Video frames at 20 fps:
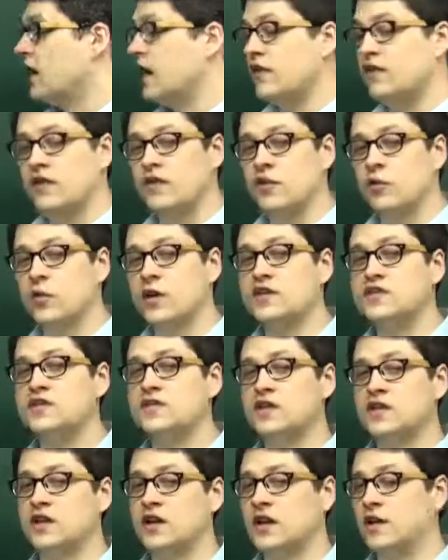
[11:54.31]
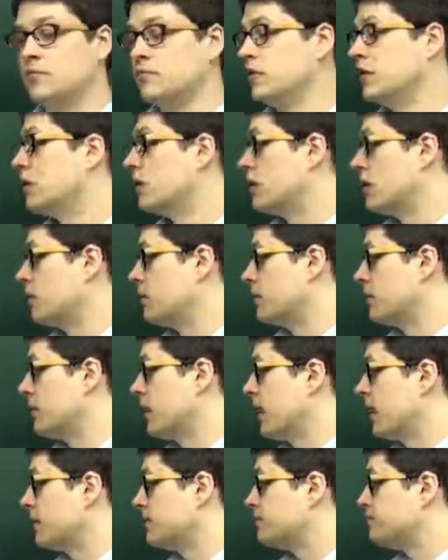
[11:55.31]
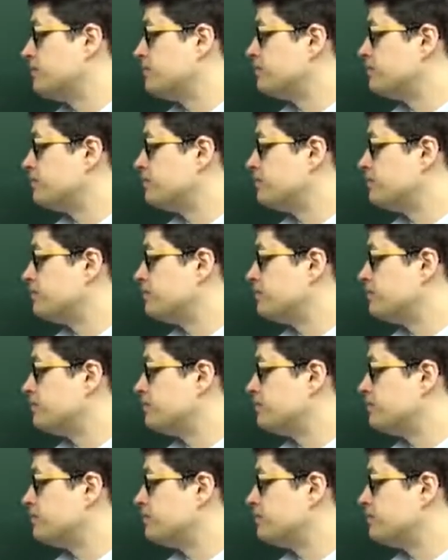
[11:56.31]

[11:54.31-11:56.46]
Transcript: and then the rest of the time coming back.